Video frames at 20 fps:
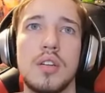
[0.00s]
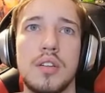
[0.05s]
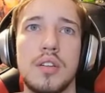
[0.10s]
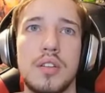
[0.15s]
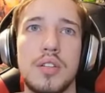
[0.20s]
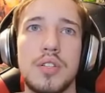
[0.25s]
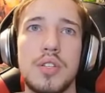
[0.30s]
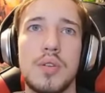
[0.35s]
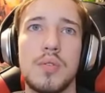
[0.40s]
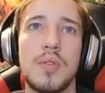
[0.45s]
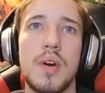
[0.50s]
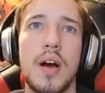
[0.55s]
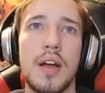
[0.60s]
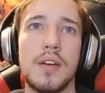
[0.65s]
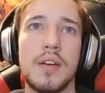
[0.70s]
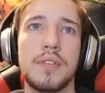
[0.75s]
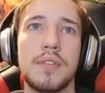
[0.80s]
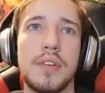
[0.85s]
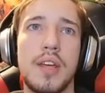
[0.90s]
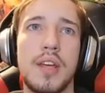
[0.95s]
There's a
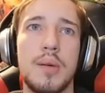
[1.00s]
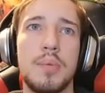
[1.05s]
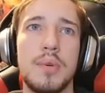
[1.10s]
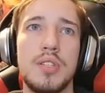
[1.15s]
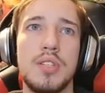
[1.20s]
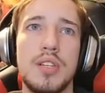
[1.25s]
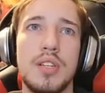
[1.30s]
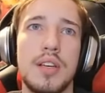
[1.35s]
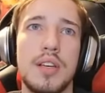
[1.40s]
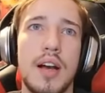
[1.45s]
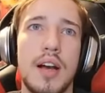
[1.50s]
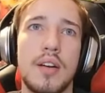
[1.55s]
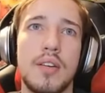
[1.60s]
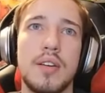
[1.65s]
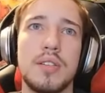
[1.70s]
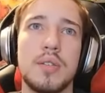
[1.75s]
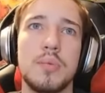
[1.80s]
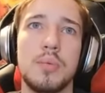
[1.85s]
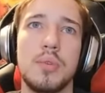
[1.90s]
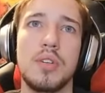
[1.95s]
Rada for the APG. Cackle
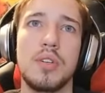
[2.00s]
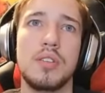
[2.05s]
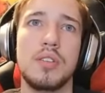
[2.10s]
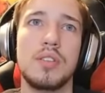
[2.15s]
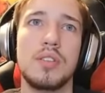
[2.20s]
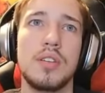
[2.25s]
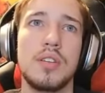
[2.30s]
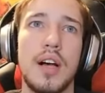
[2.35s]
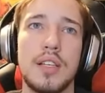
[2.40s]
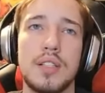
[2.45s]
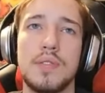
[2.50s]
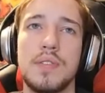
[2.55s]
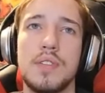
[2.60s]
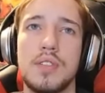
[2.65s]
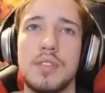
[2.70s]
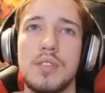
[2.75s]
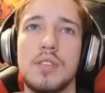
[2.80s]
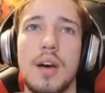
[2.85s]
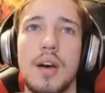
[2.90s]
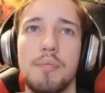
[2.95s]
has some good class
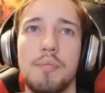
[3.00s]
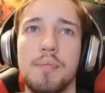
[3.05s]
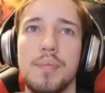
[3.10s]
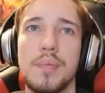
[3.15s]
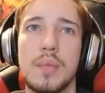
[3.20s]
feature. Yep.